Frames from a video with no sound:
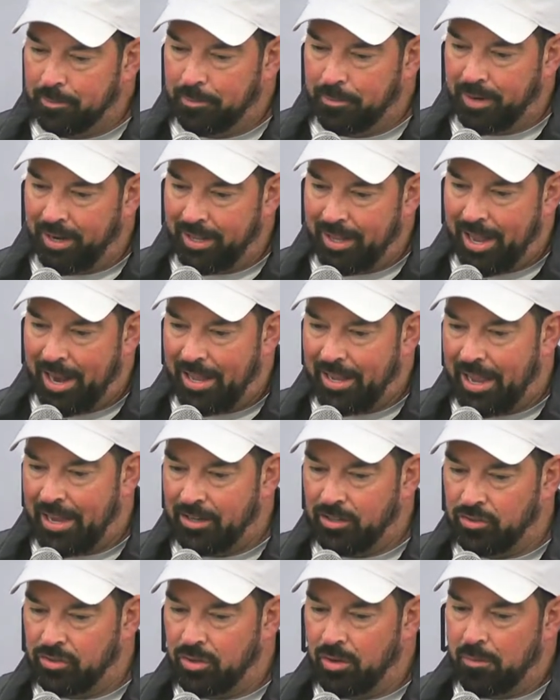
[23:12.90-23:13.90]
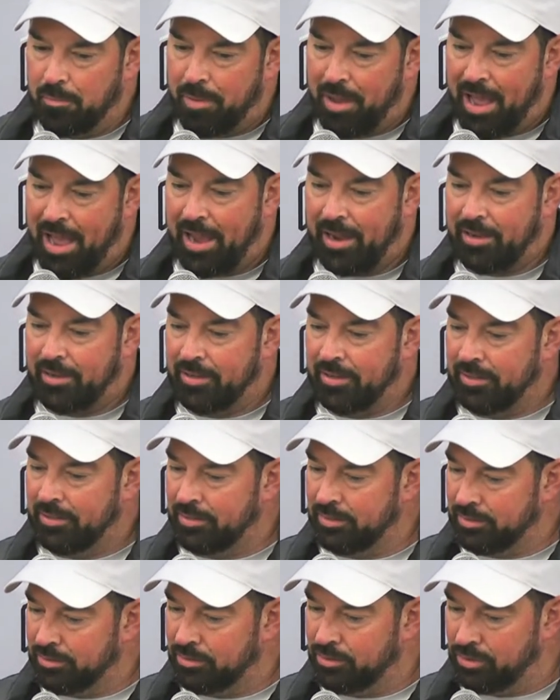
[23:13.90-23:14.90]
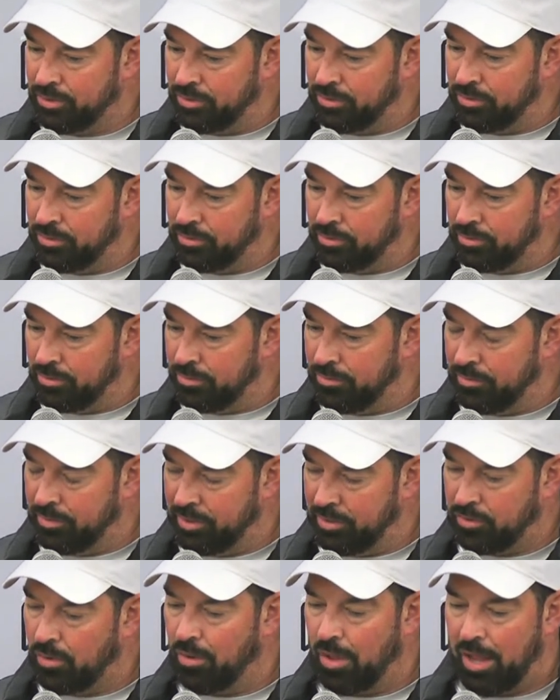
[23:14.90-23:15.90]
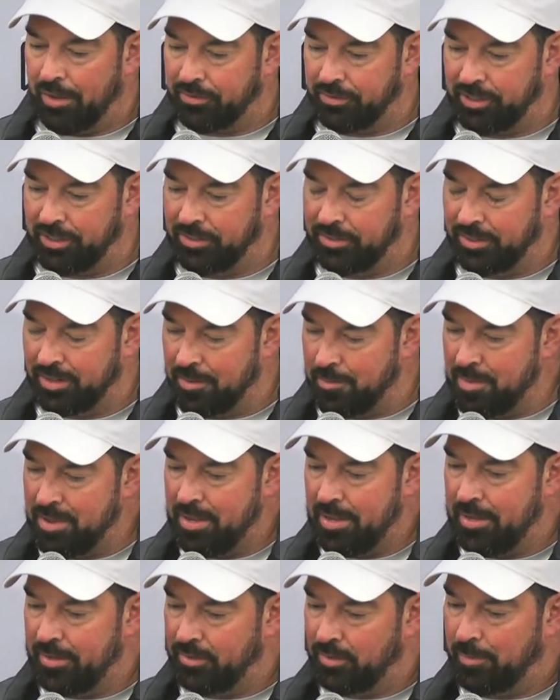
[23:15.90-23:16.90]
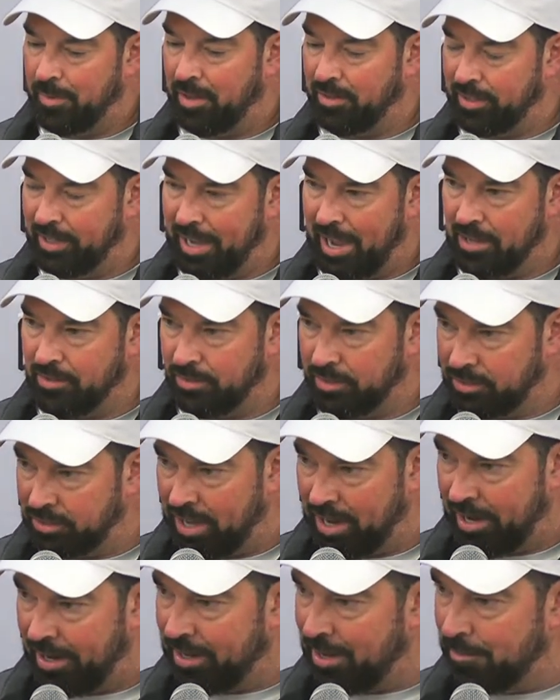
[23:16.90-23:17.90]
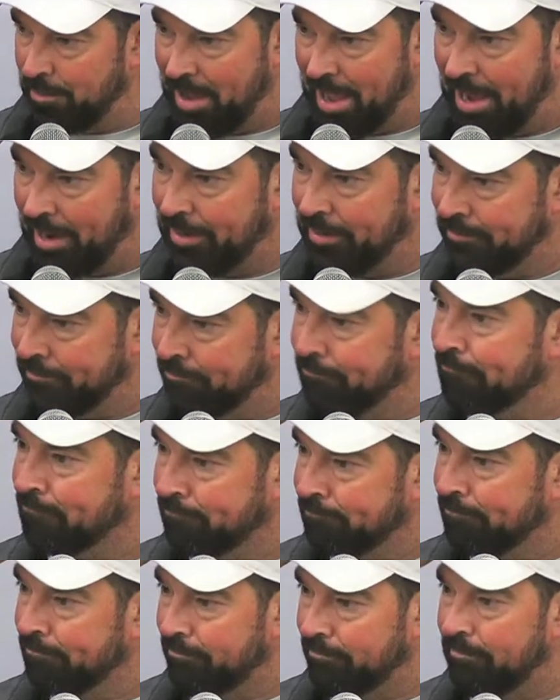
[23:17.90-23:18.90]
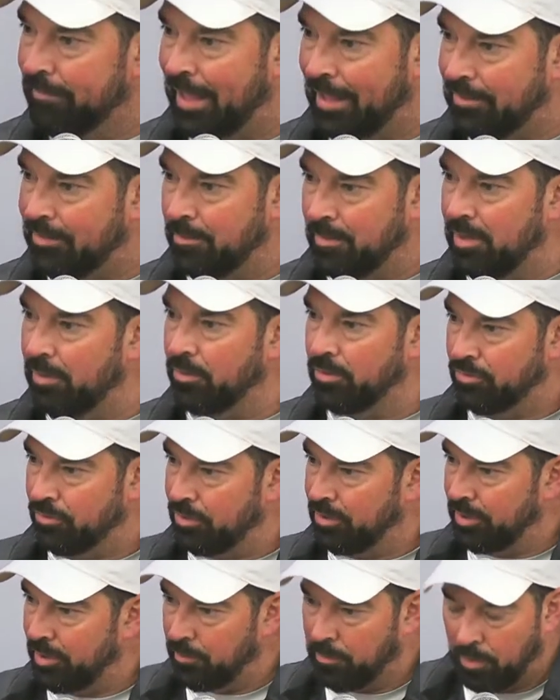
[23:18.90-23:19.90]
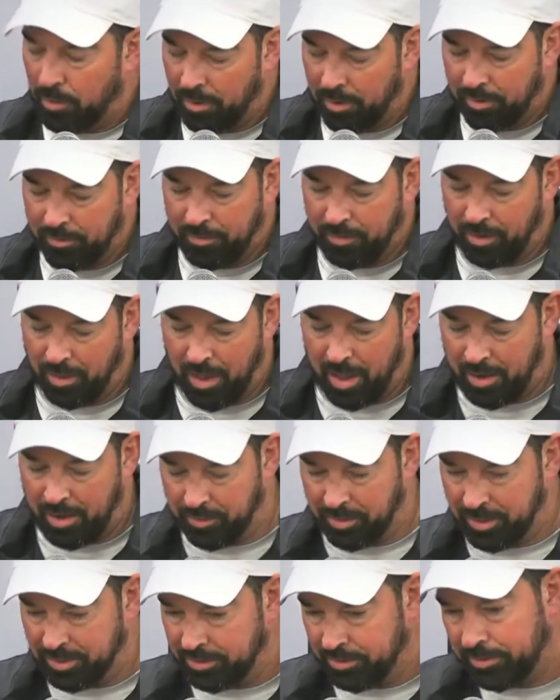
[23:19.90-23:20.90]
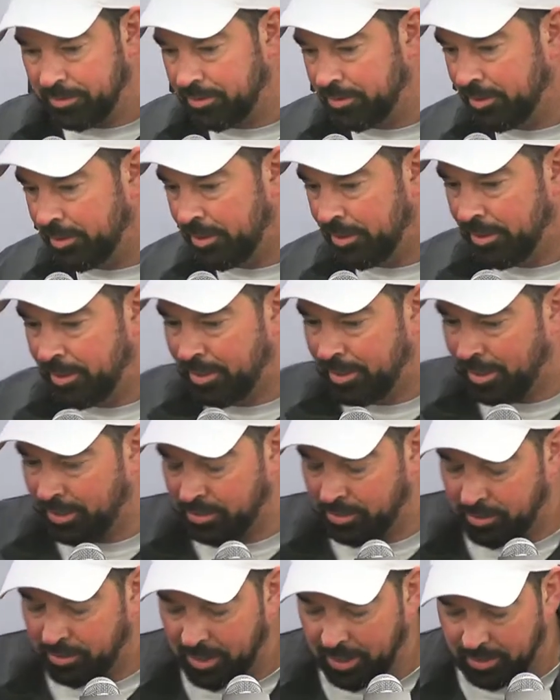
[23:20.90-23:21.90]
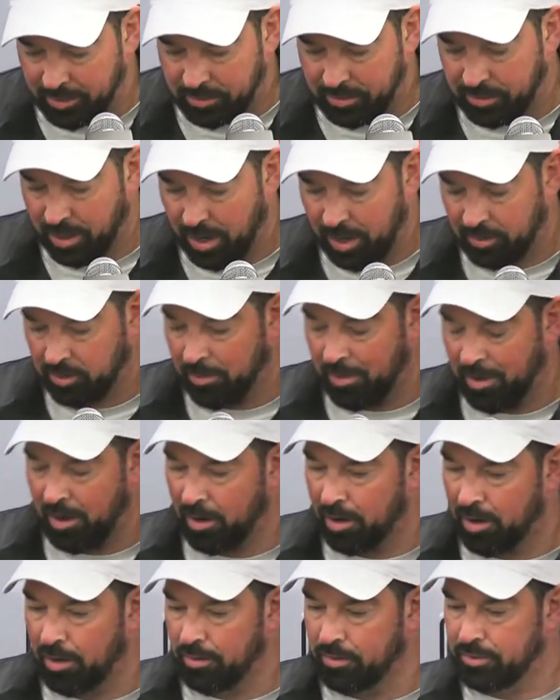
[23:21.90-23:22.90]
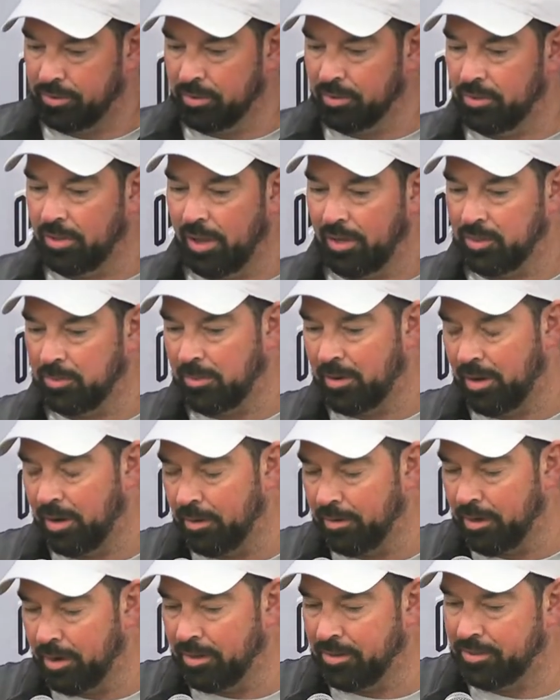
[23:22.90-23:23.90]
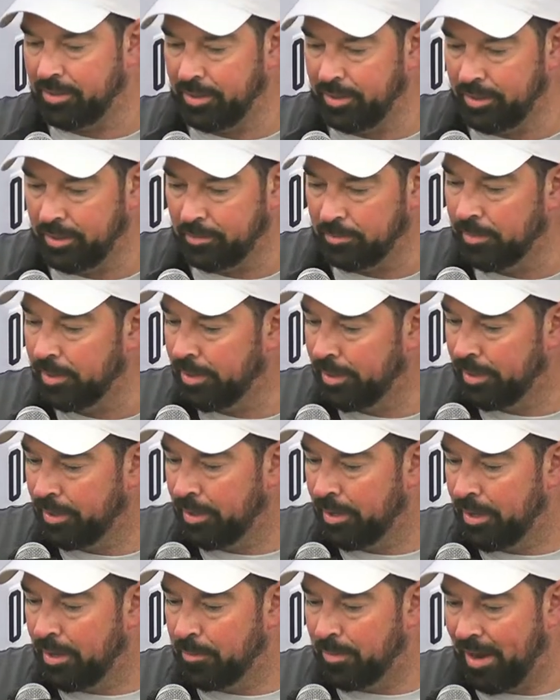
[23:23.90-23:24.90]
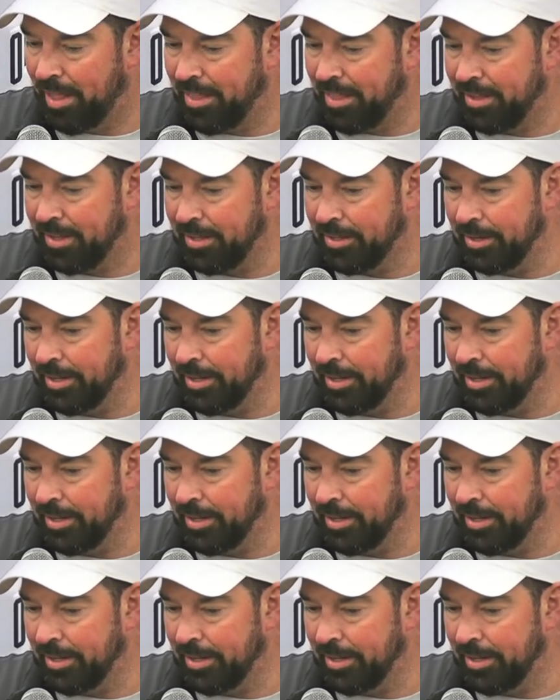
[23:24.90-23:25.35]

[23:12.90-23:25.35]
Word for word: But again, I just go back to this whole offseason, to me, is about the guys who decided to come back. That to me was really important for a lot of reasons. It talks about our culture, it talks about our team, but I think